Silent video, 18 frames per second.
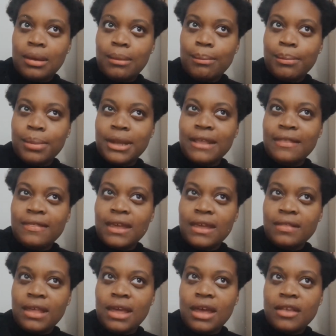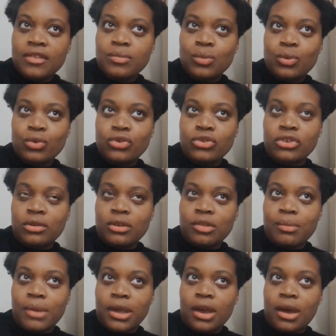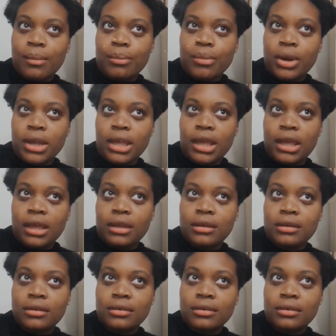But I think that has more to do with my upbringing